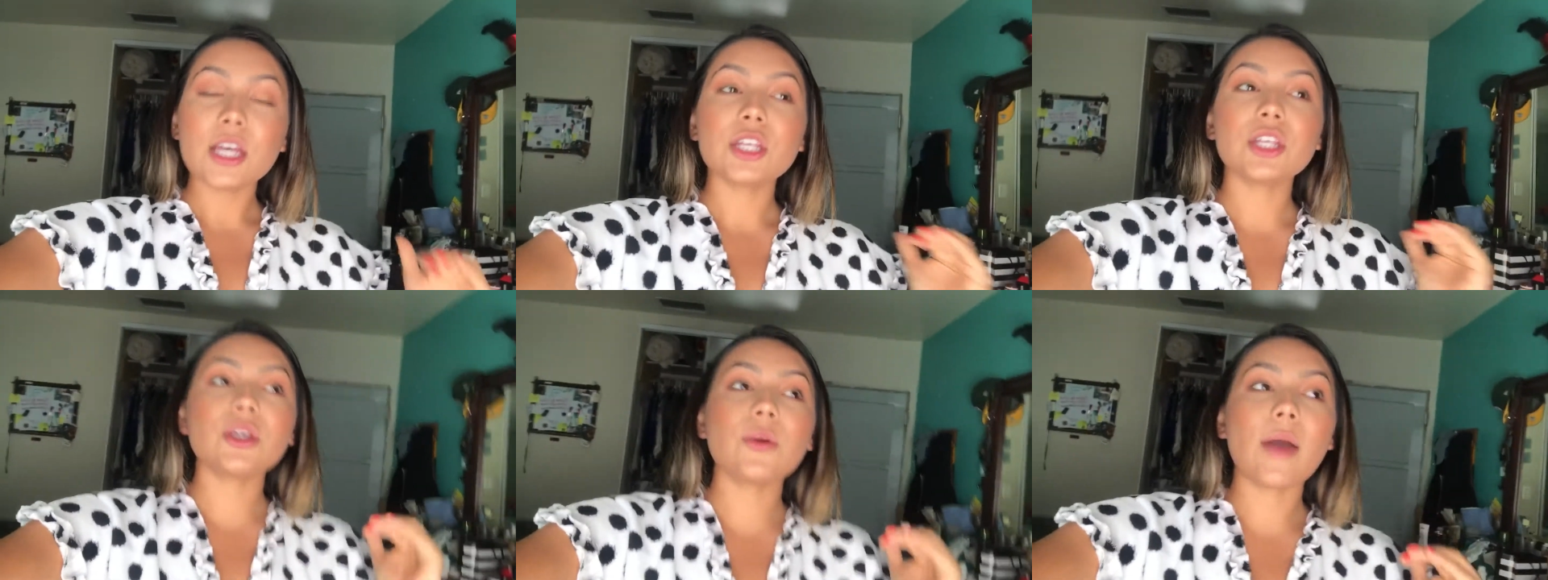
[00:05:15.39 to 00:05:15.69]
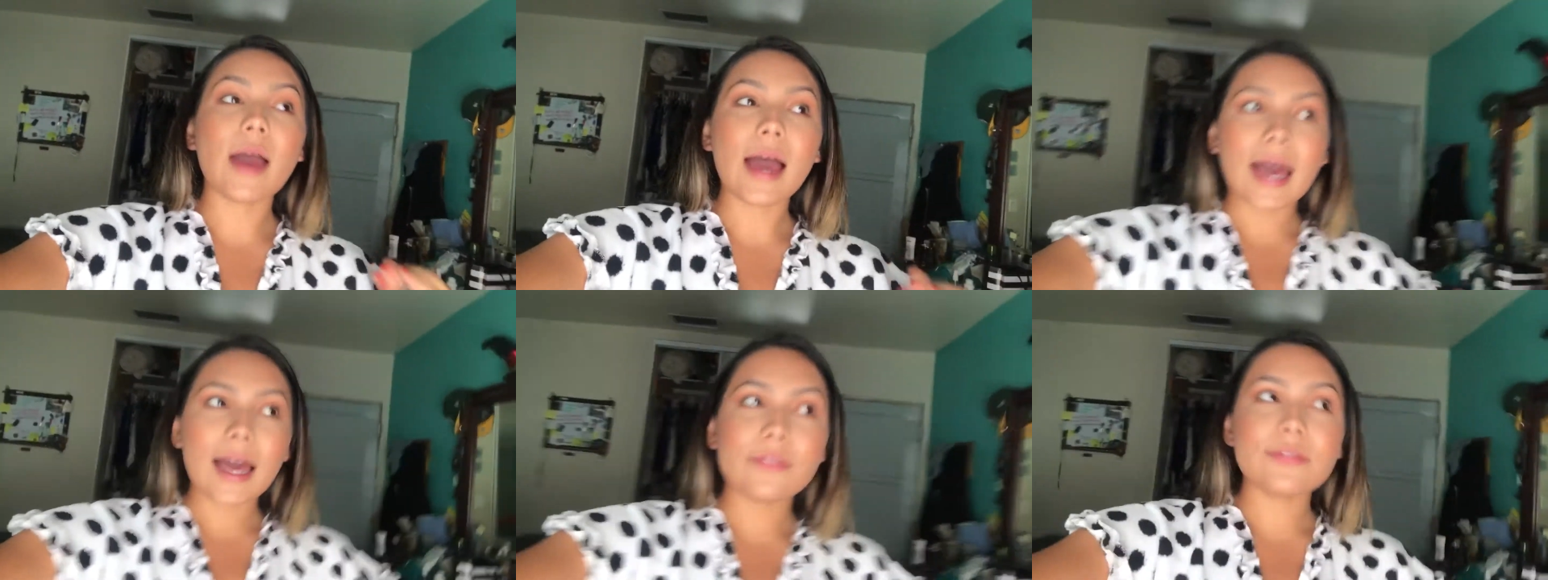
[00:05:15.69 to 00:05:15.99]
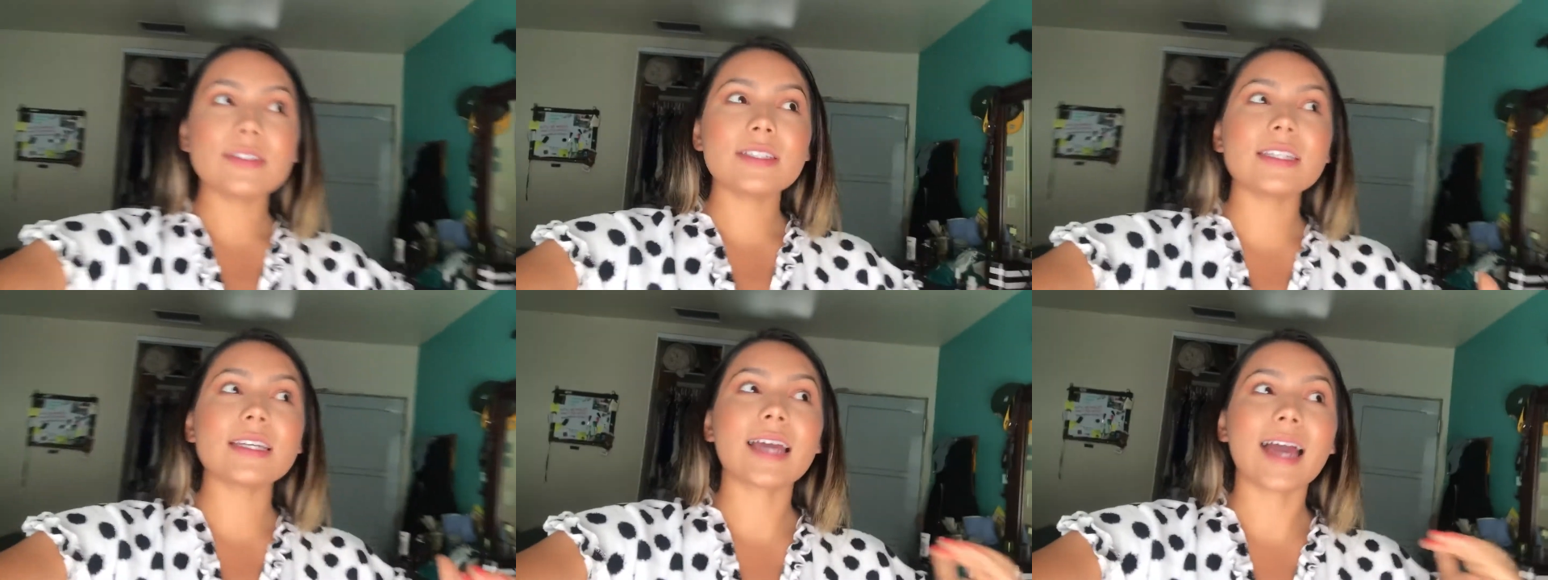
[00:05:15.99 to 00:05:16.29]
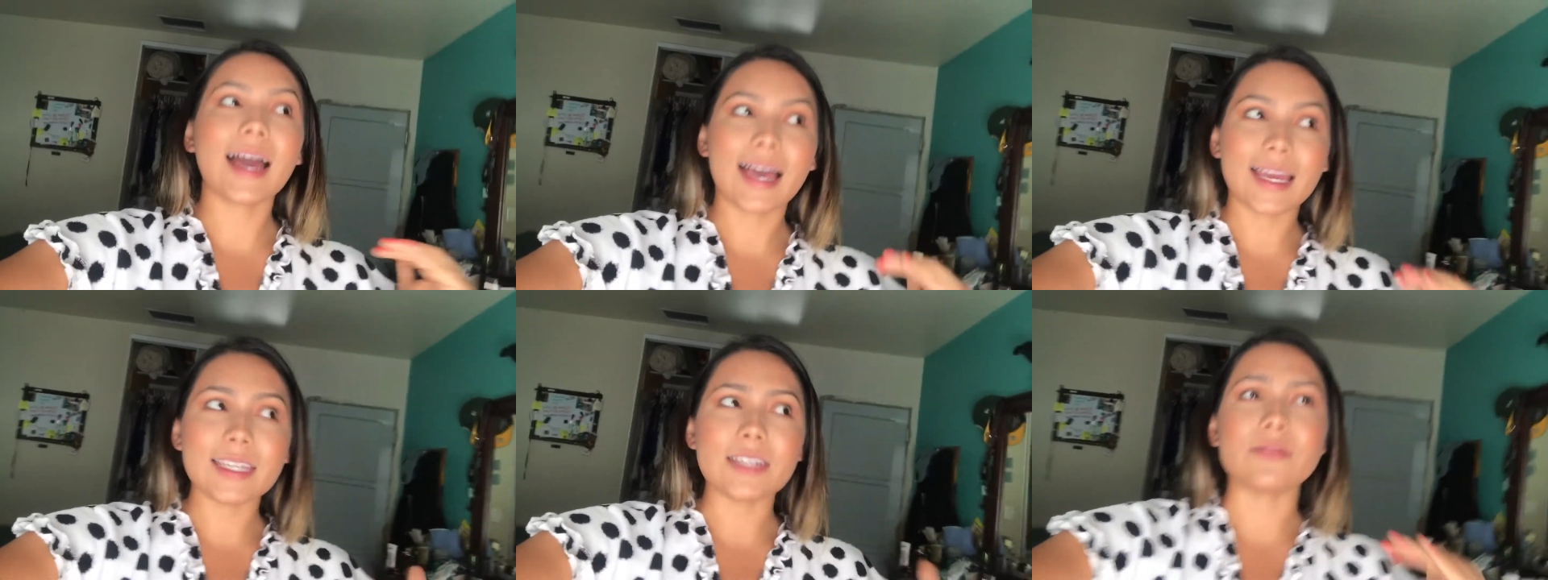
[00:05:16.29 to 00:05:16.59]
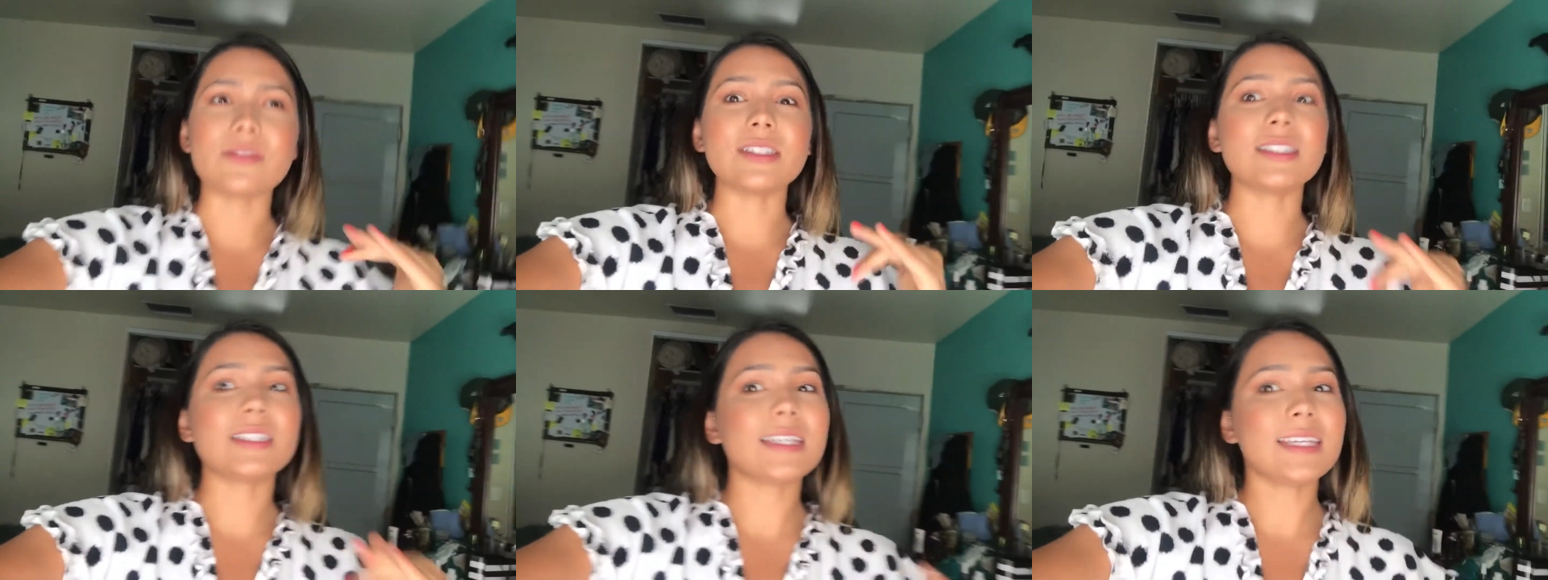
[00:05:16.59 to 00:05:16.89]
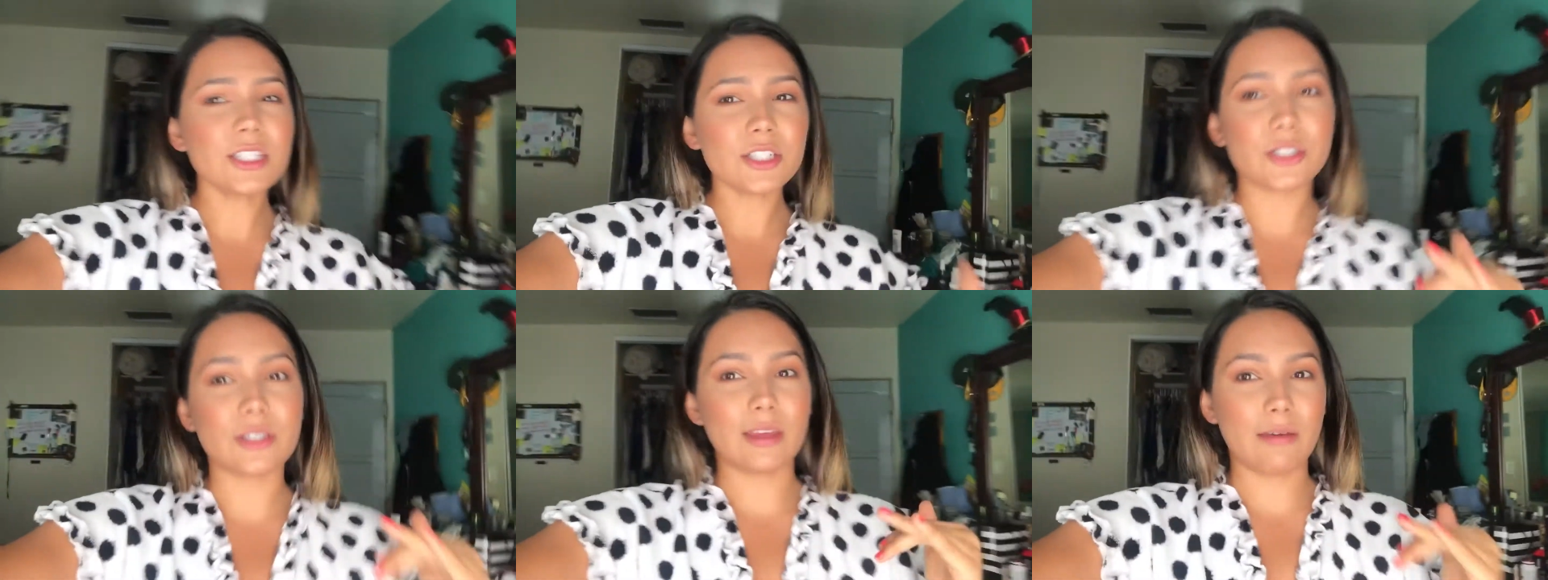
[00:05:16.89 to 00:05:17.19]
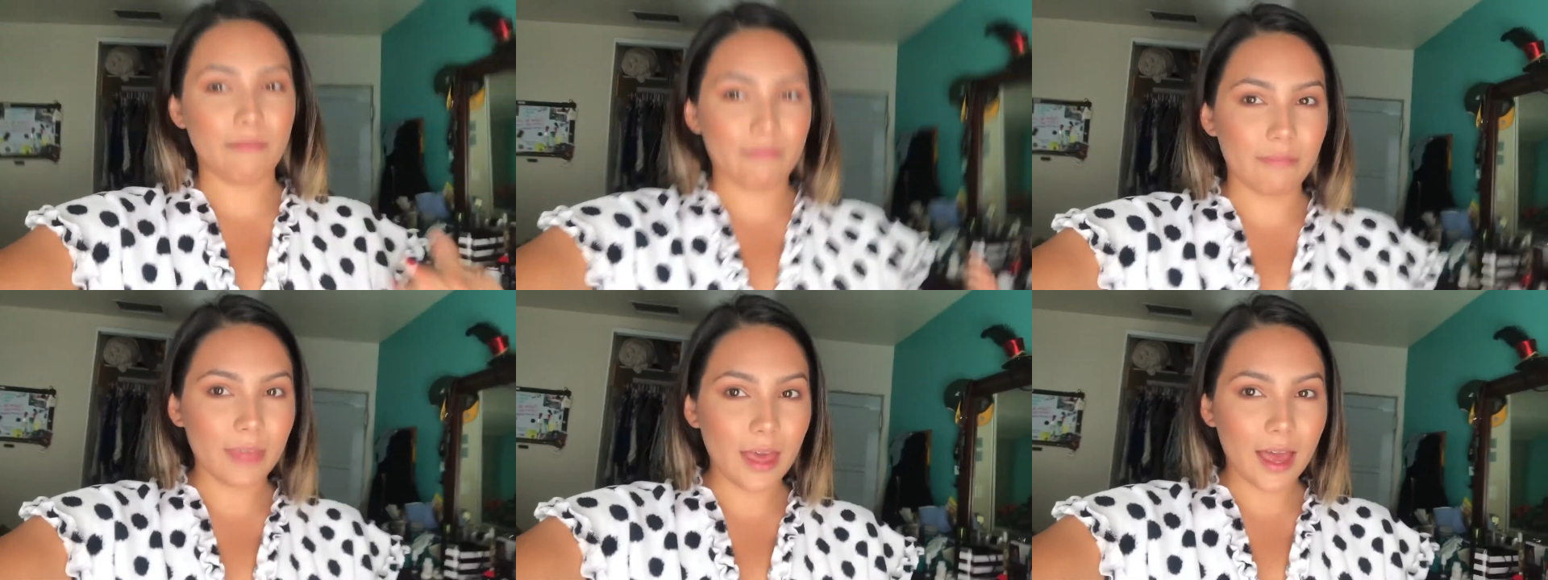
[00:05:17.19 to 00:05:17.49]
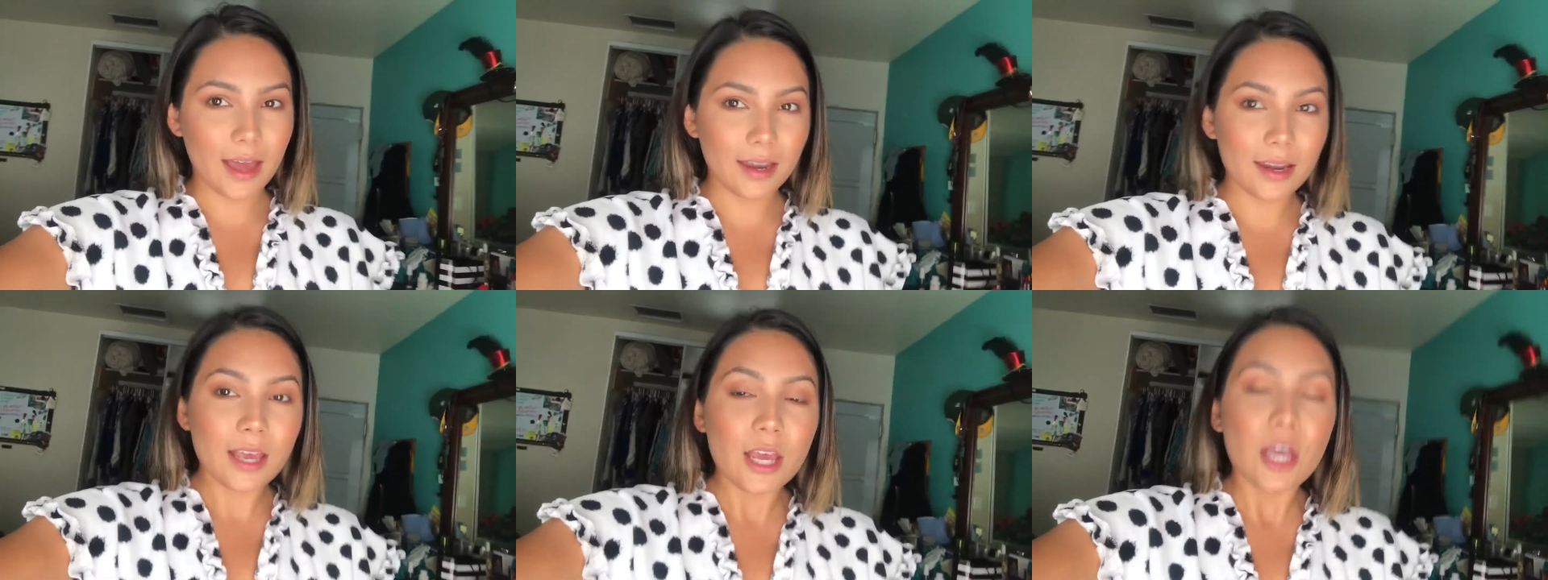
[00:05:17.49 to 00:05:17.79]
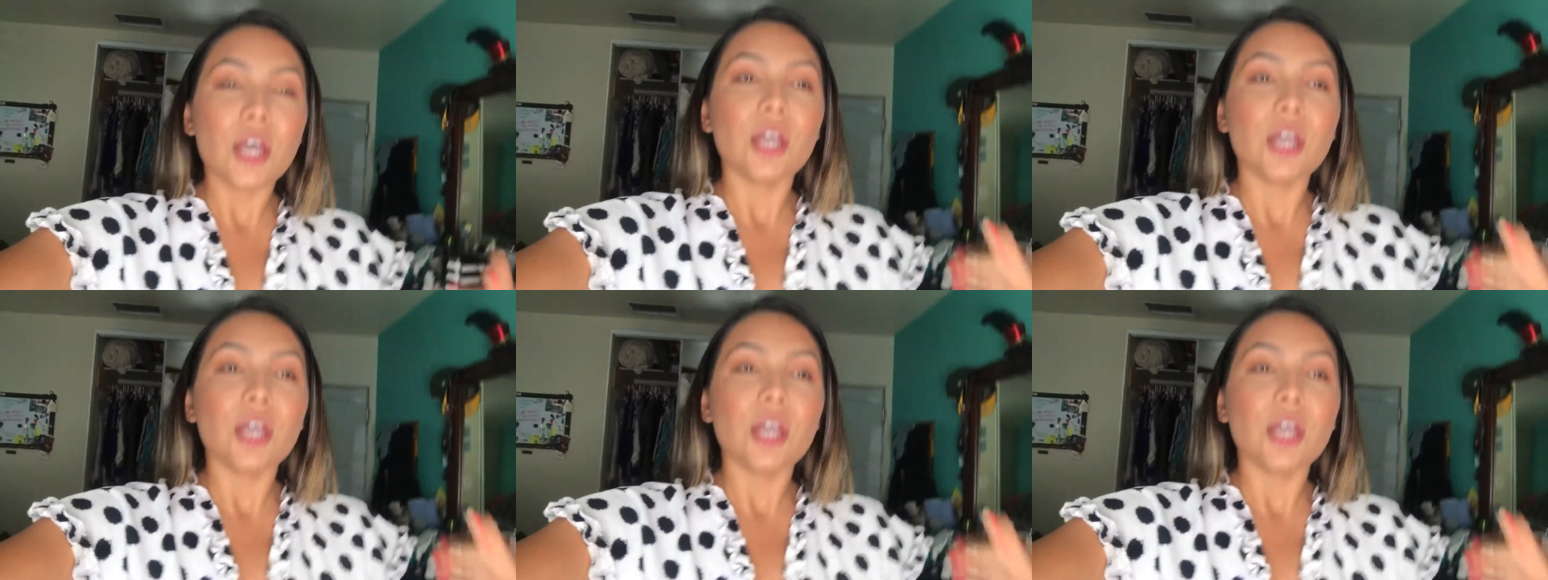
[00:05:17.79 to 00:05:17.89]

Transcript: you have to kind of teach them that.